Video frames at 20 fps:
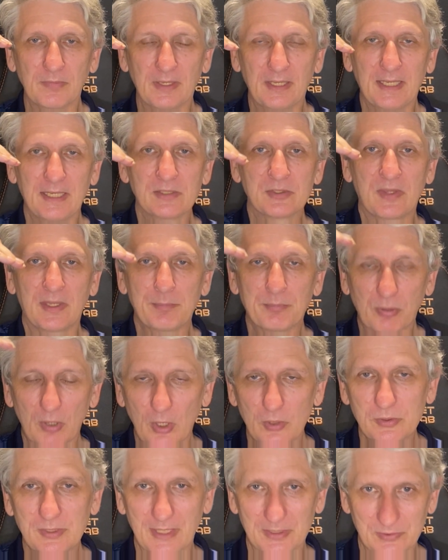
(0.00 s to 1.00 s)
is the
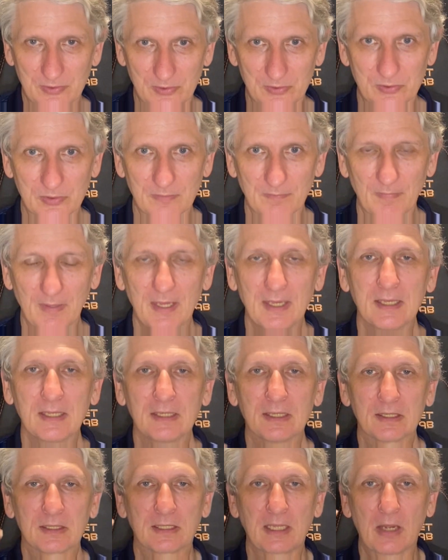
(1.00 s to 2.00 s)
processes
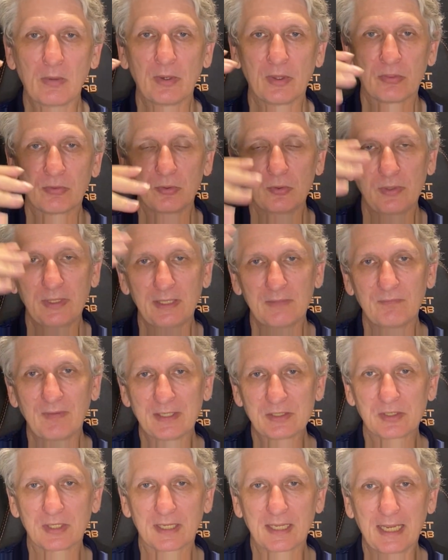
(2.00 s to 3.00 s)
going through the
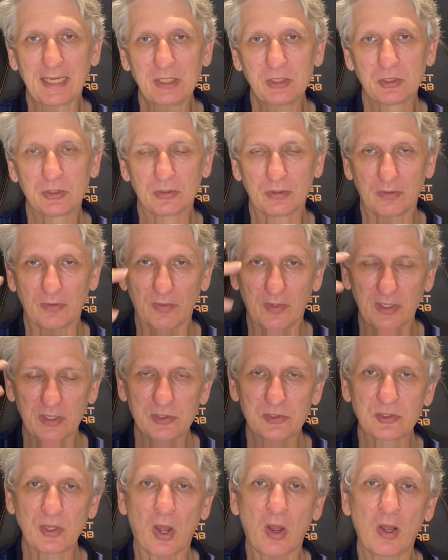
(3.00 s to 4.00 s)
investigation, the
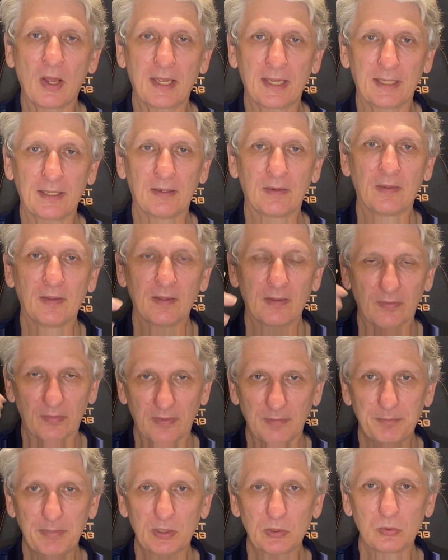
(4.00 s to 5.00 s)
design,
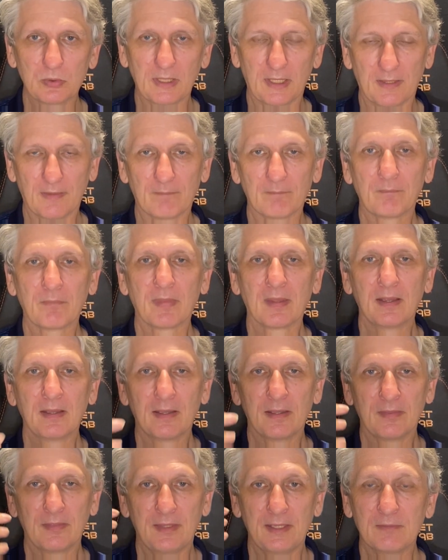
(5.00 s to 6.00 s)
the building,
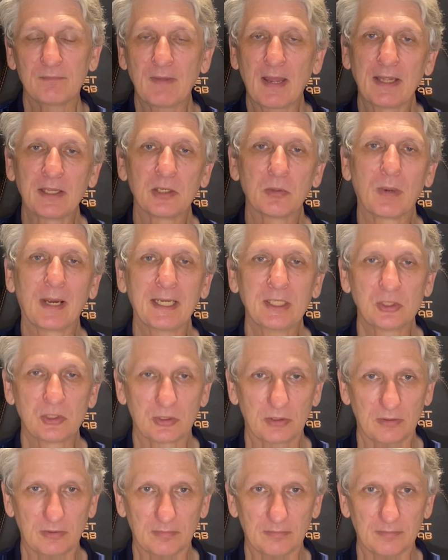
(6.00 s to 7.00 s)
the
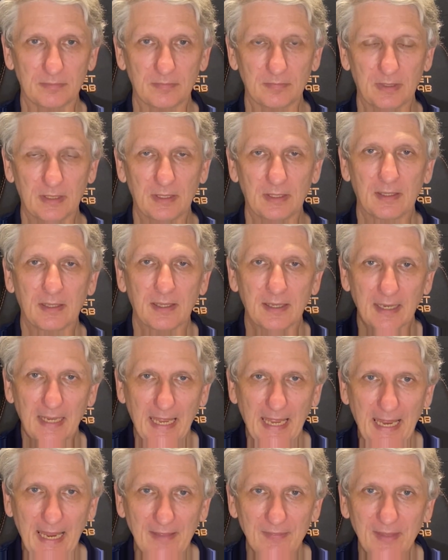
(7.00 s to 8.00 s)
evaluation,
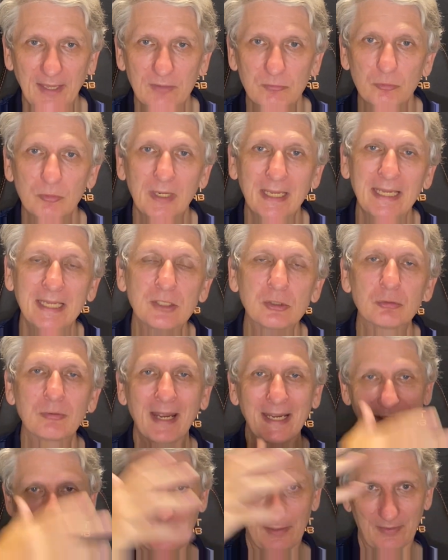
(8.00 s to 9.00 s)
and then
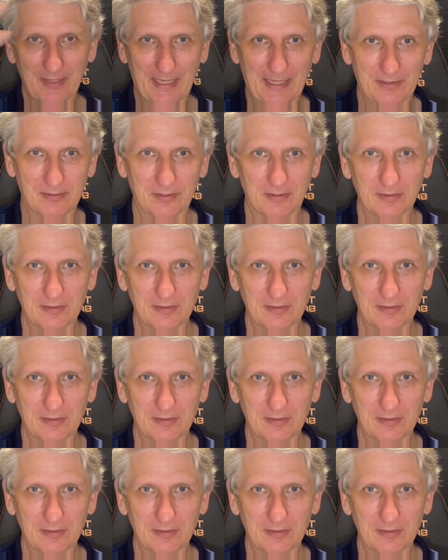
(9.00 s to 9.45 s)
iterating that.